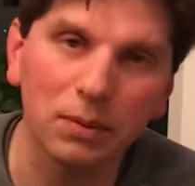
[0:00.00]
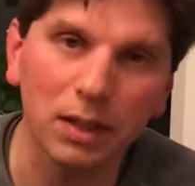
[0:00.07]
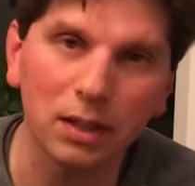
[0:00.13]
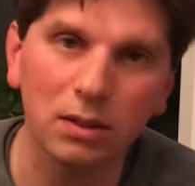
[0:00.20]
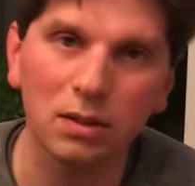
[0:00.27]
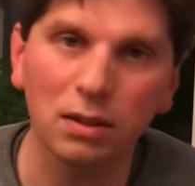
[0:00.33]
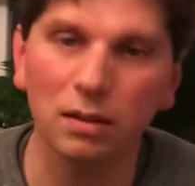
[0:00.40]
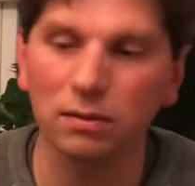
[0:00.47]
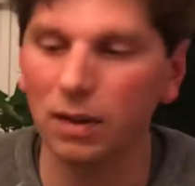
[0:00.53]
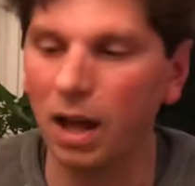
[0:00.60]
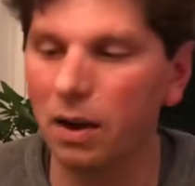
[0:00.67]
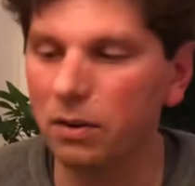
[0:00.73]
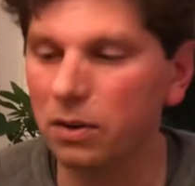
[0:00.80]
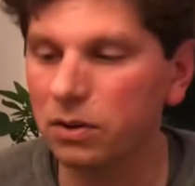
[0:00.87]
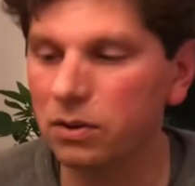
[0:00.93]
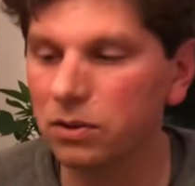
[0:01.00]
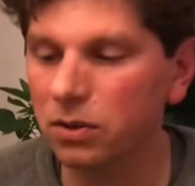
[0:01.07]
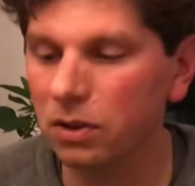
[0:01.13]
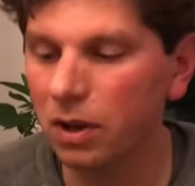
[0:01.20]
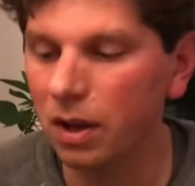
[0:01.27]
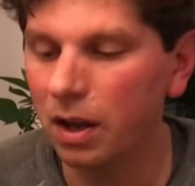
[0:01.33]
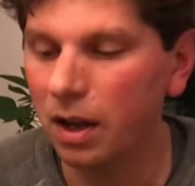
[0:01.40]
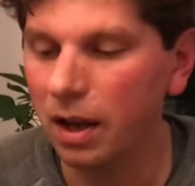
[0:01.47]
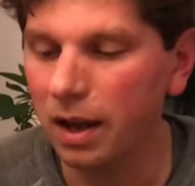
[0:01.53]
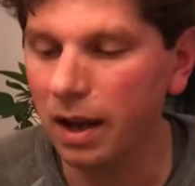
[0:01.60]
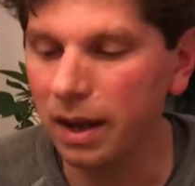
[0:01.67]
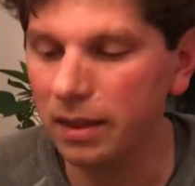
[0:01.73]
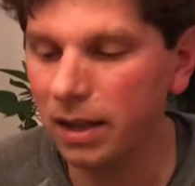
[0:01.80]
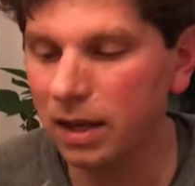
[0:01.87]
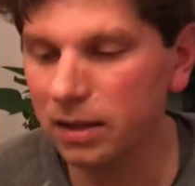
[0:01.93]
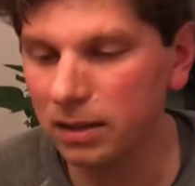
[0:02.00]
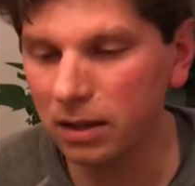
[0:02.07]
each of the flours. And then,